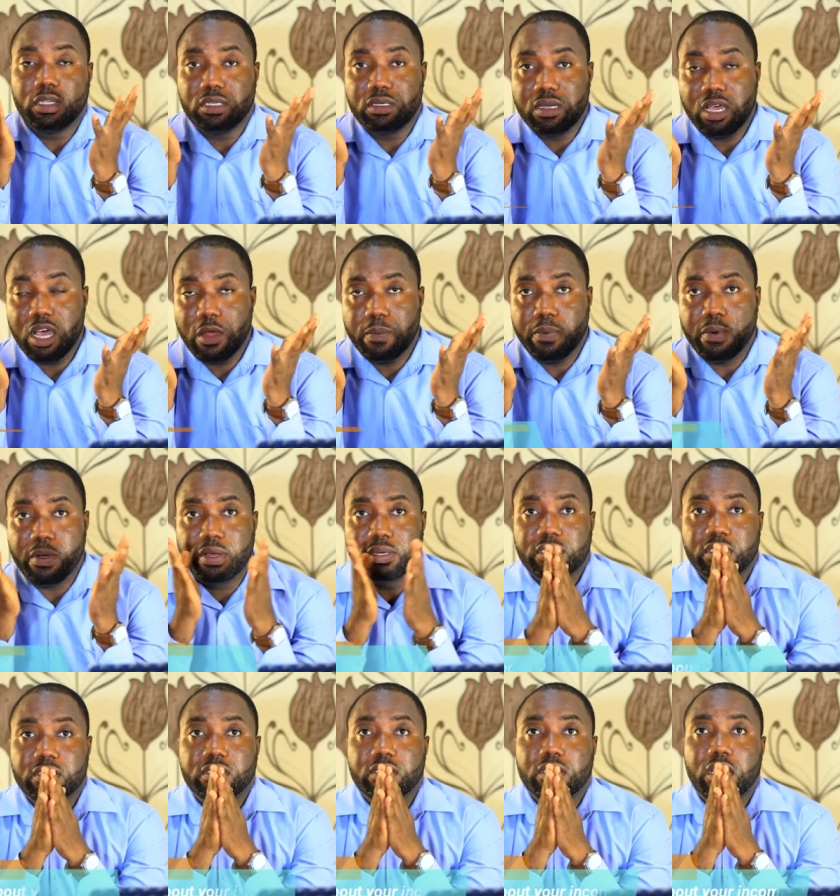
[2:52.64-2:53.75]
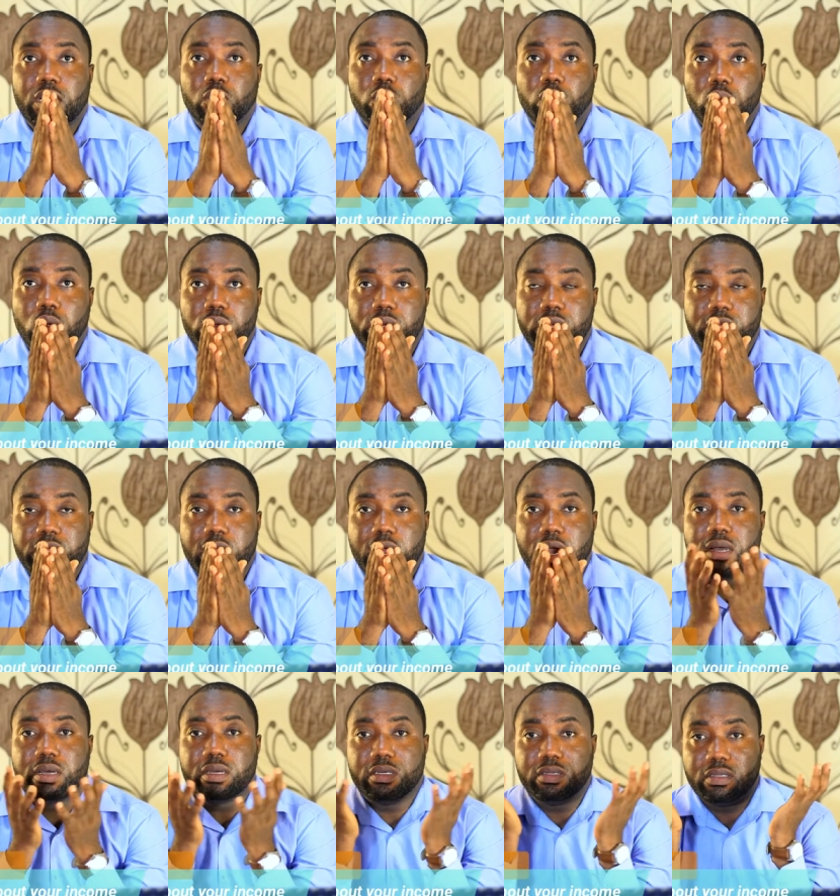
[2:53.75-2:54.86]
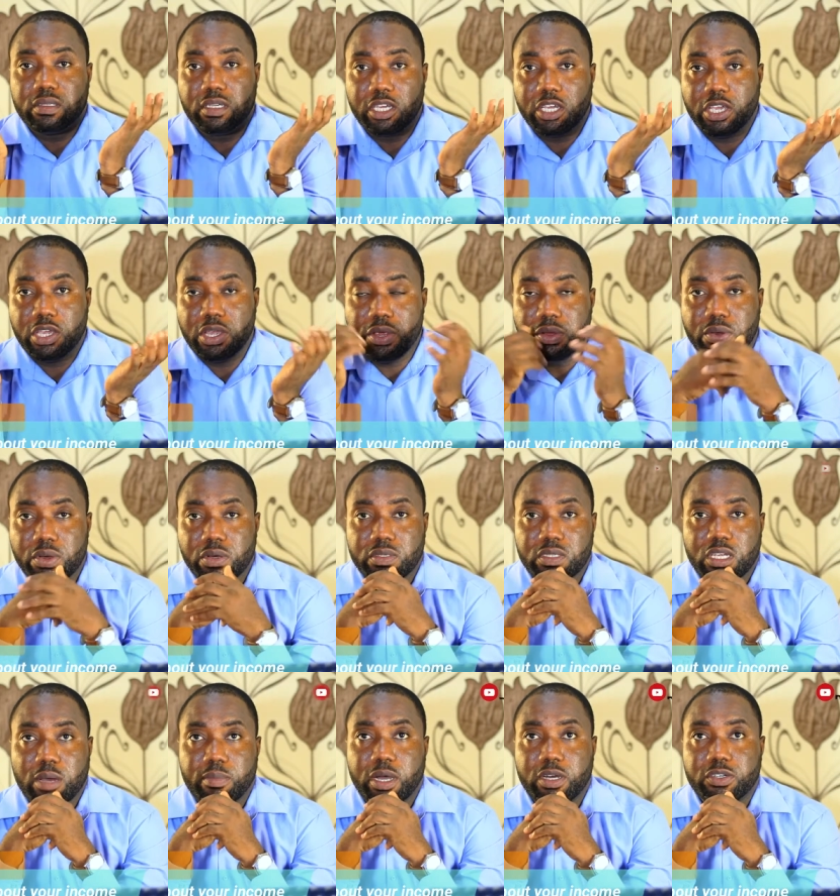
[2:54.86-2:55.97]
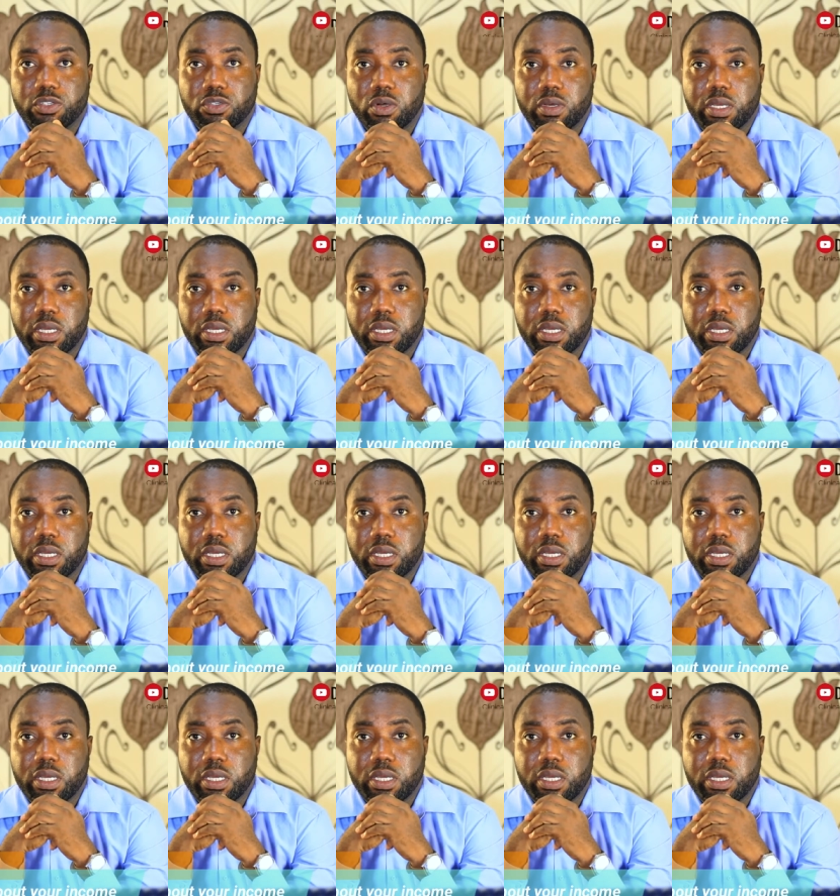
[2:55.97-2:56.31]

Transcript: The third point is a gold digger is curious about your